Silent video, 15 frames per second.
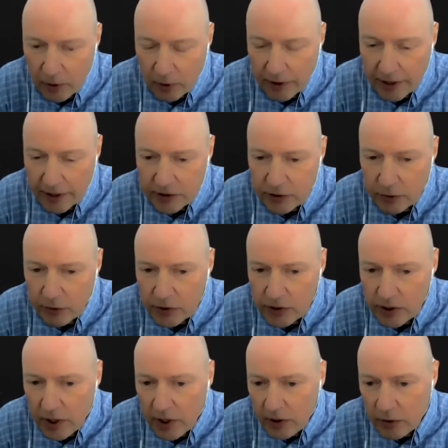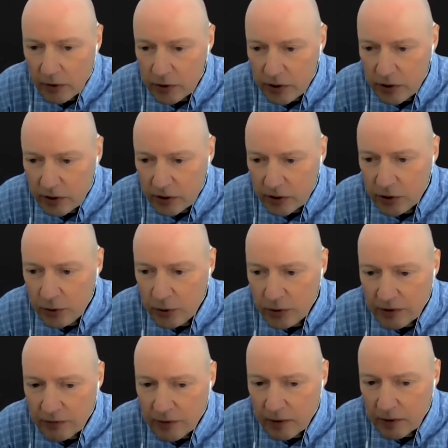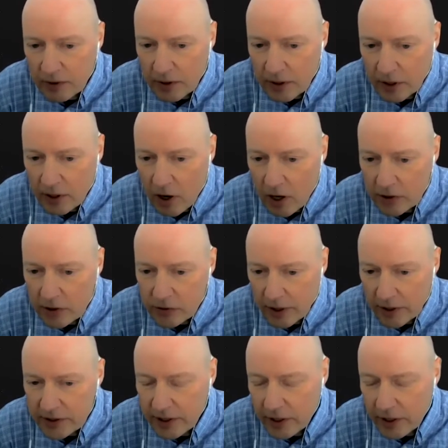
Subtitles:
All right. So those are the two different constructs.